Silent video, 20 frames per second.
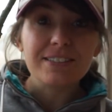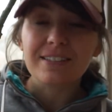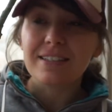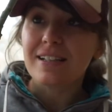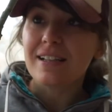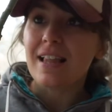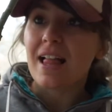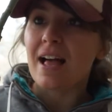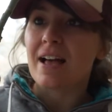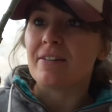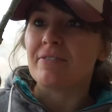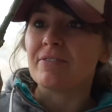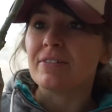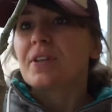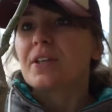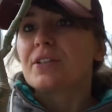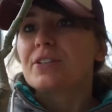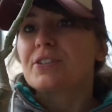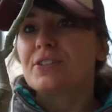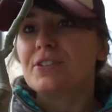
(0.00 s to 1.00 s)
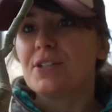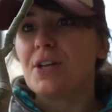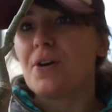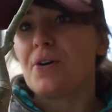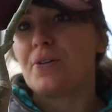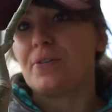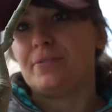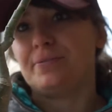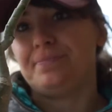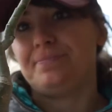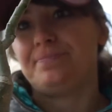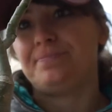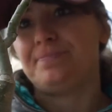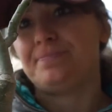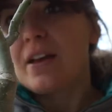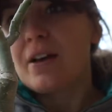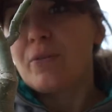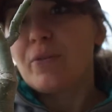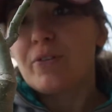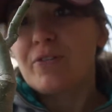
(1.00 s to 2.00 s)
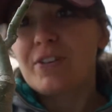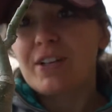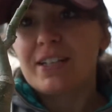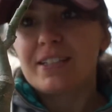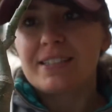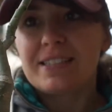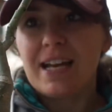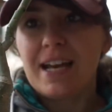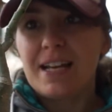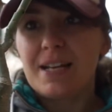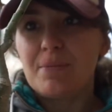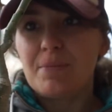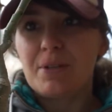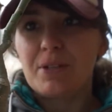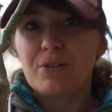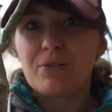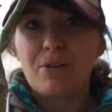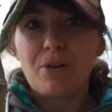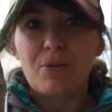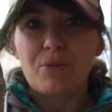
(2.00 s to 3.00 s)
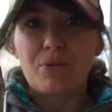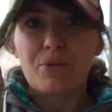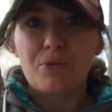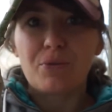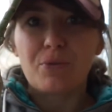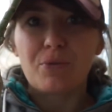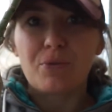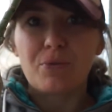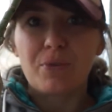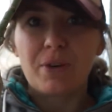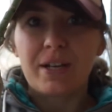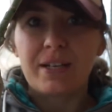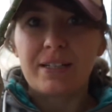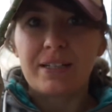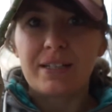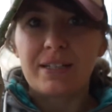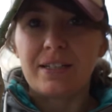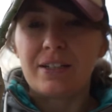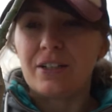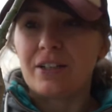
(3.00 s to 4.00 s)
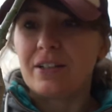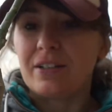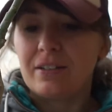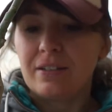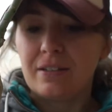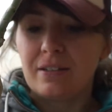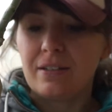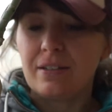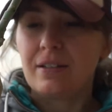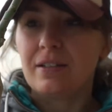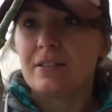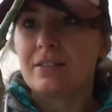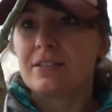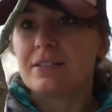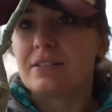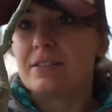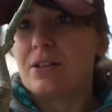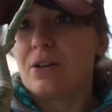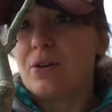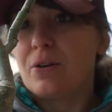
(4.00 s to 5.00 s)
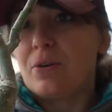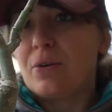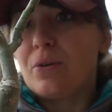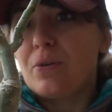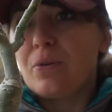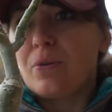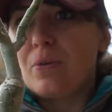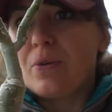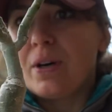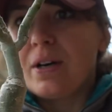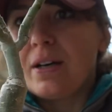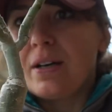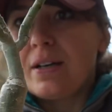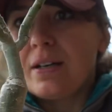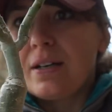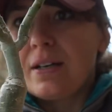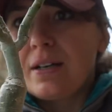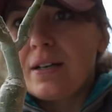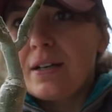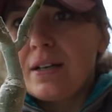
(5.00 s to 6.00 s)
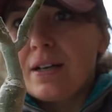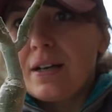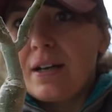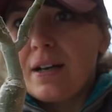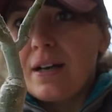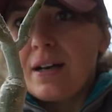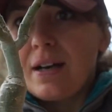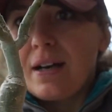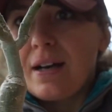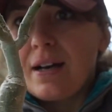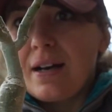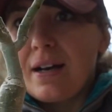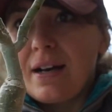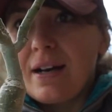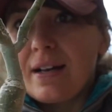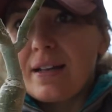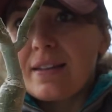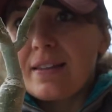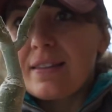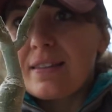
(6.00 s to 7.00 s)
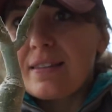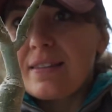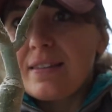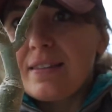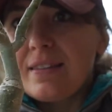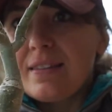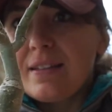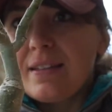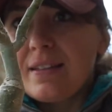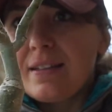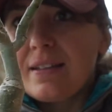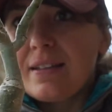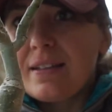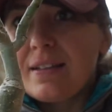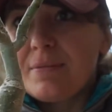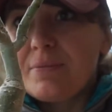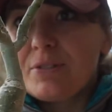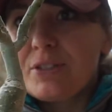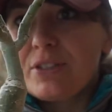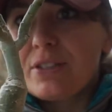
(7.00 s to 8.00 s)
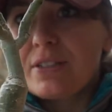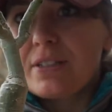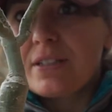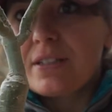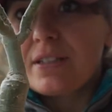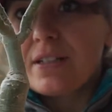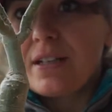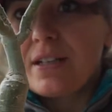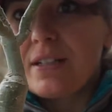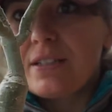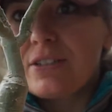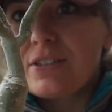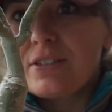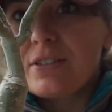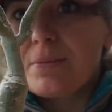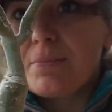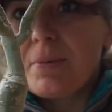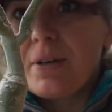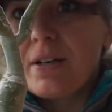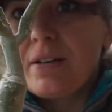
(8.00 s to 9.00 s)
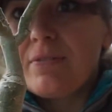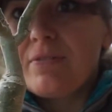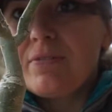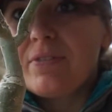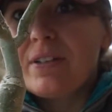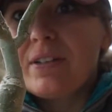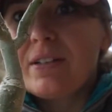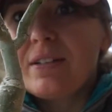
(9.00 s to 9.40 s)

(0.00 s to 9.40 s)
still alive. So, we've got a tiny bit of growth right here, so I think I'm just gonna cut it just above.